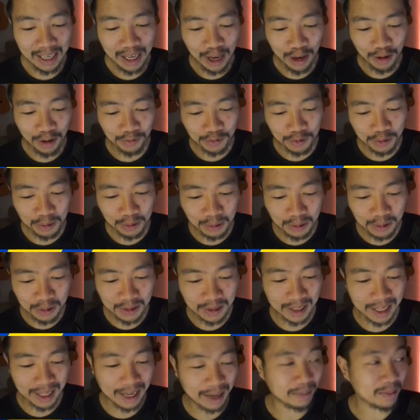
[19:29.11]
A few
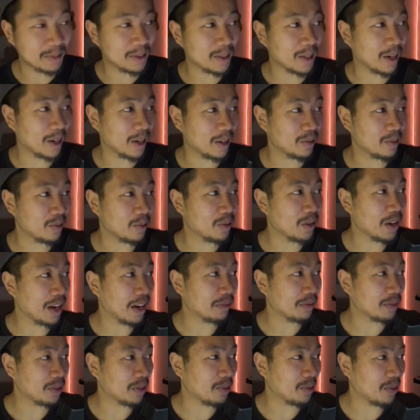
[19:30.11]
slabs that I do
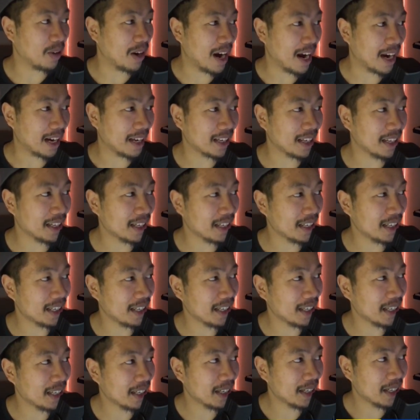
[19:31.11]
have to crack,
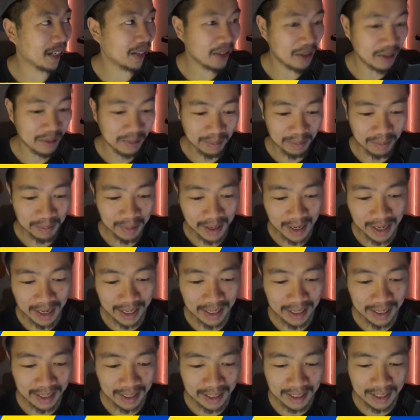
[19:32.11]

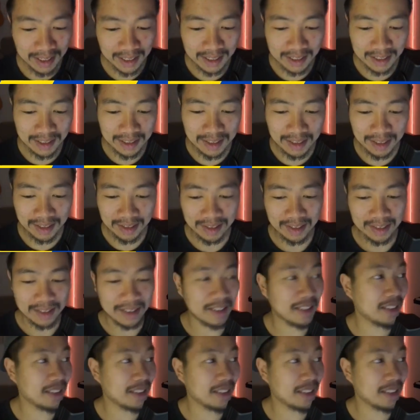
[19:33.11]
but just